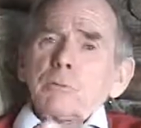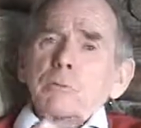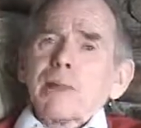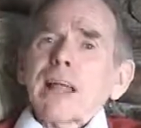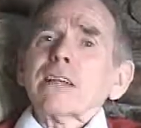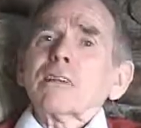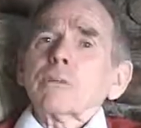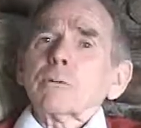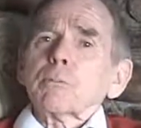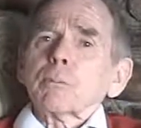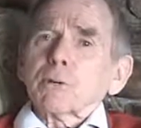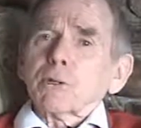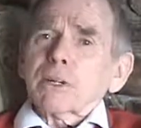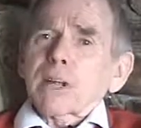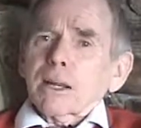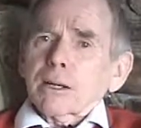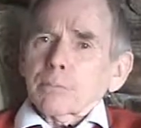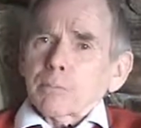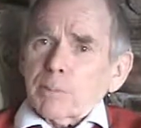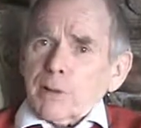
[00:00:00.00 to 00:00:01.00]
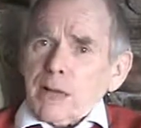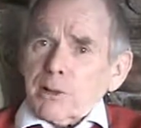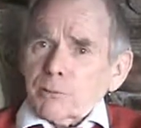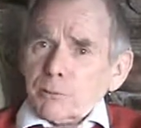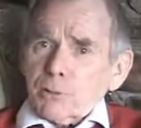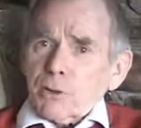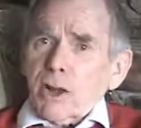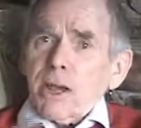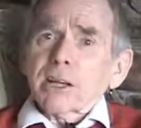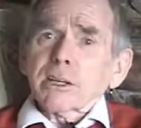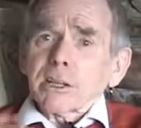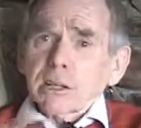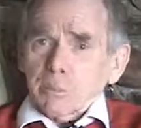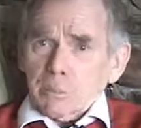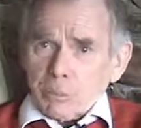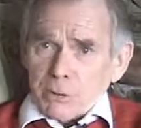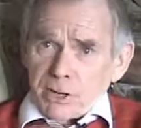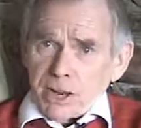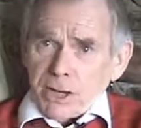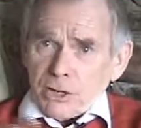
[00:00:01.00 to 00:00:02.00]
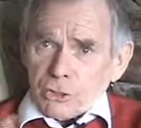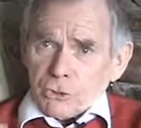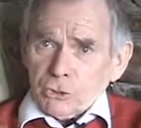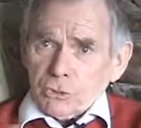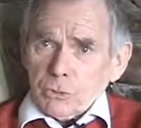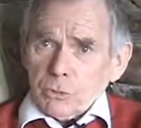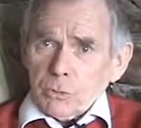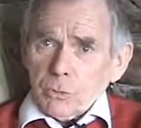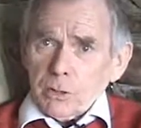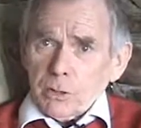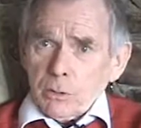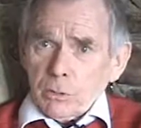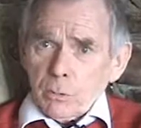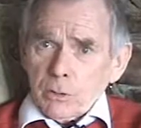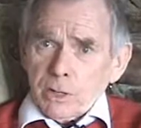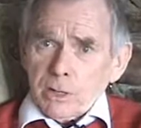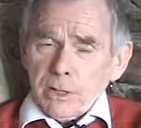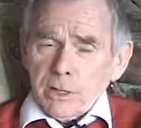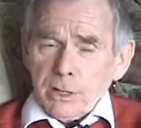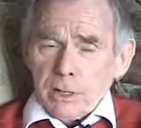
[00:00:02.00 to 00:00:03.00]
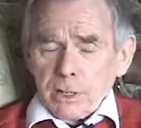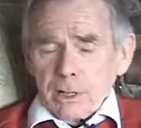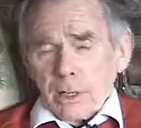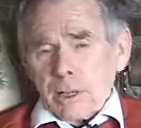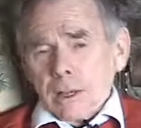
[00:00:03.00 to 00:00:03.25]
plant variety protection, where